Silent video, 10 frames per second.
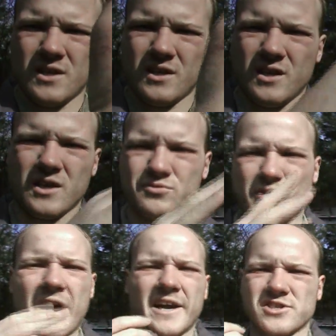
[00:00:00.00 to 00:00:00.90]

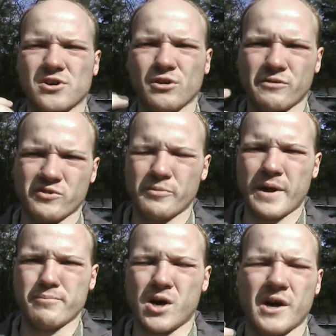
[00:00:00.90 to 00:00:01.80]
rash all over
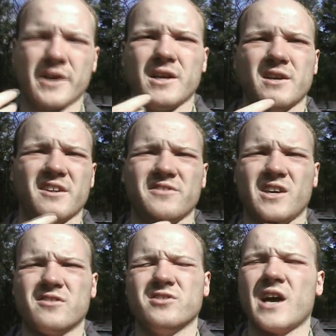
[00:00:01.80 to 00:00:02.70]
my body, and
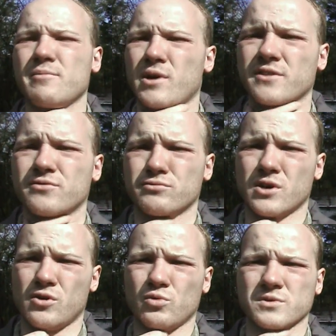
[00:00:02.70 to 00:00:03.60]
the other night my
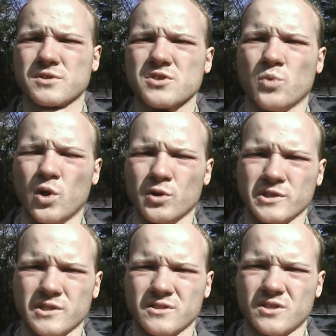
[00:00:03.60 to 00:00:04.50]
throat was
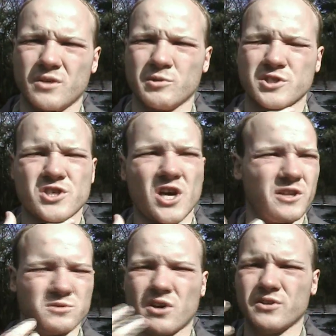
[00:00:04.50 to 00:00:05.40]
swollen almost shut.
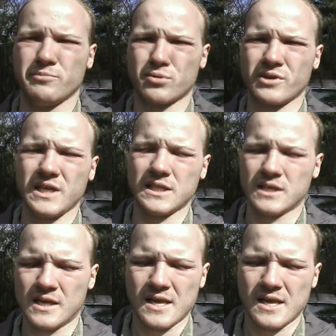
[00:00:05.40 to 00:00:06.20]
It was hard to breathe.